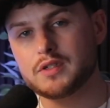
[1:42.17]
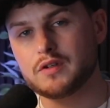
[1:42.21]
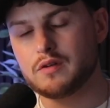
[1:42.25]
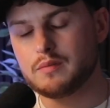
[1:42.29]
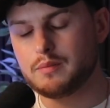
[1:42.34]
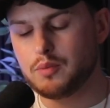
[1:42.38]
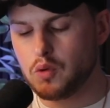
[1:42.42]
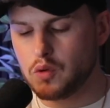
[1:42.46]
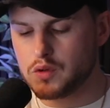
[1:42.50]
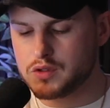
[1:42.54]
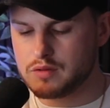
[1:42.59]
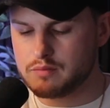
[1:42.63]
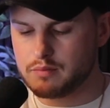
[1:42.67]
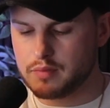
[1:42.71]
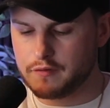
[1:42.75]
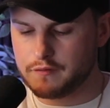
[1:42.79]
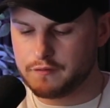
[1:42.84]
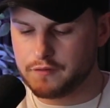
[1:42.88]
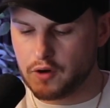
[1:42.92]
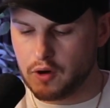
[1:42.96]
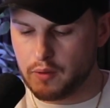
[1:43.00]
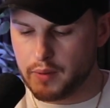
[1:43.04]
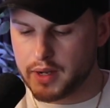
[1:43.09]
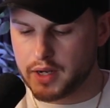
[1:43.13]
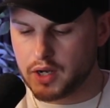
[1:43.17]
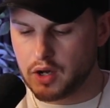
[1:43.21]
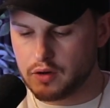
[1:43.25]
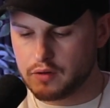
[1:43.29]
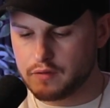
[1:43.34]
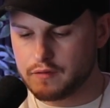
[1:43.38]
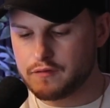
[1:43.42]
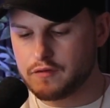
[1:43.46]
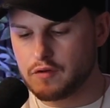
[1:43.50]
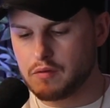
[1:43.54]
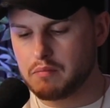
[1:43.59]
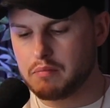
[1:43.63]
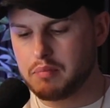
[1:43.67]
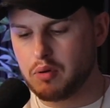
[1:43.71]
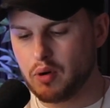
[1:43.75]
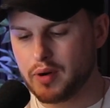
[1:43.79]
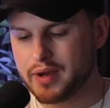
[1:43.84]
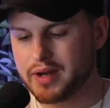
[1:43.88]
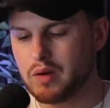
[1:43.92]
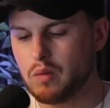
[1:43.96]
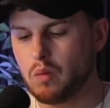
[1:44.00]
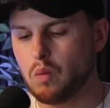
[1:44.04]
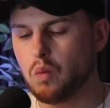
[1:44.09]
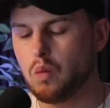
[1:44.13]
are important, but following on from
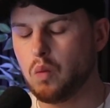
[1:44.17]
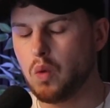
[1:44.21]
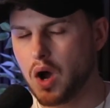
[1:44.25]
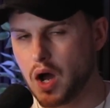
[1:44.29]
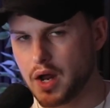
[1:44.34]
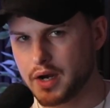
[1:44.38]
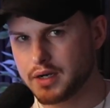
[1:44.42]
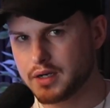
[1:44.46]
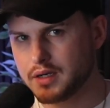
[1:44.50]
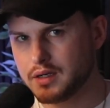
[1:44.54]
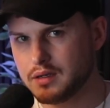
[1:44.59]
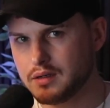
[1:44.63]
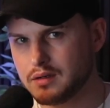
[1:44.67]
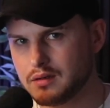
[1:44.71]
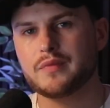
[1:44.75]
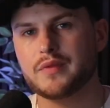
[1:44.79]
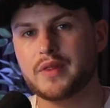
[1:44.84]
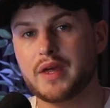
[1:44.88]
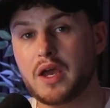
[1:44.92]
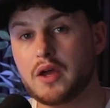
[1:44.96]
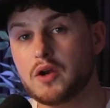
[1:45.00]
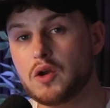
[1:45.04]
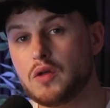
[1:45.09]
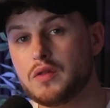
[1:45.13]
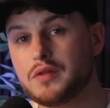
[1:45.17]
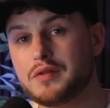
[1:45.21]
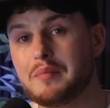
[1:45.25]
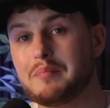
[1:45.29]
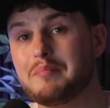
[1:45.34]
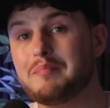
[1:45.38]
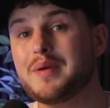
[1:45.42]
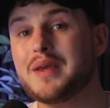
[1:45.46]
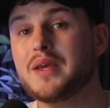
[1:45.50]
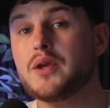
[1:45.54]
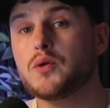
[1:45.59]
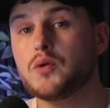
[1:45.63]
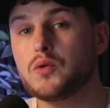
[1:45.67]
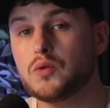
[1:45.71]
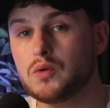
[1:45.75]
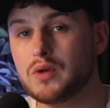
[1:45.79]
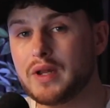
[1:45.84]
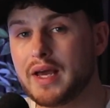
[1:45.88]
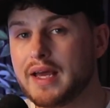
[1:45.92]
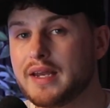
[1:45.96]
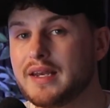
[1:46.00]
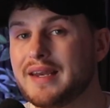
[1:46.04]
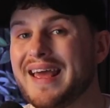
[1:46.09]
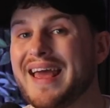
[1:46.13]
point one, they are not the be all
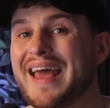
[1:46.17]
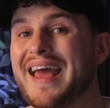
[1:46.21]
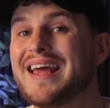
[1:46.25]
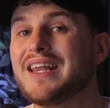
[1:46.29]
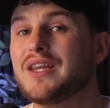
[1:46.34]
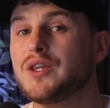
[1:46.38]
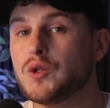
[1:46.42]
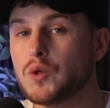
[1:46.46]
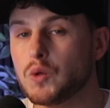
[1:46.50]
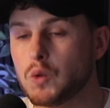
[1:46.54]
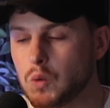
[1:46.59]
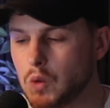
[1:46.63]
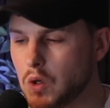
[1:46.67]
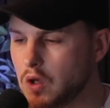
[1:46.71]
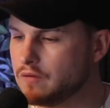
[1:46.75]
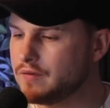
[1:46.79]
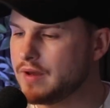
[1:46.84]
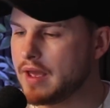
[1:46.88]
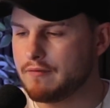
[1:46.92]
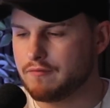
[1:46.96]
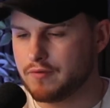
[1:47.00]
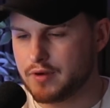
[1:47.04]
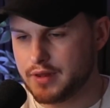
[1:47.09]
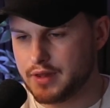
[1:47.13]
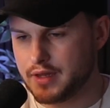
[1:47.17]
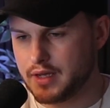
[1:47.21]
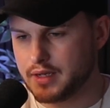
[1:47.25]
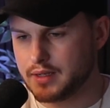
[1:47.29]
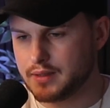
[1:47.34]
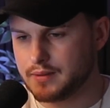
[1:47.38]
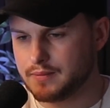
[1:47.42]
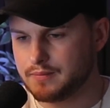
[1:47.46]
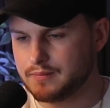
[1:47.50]
and end all of everything.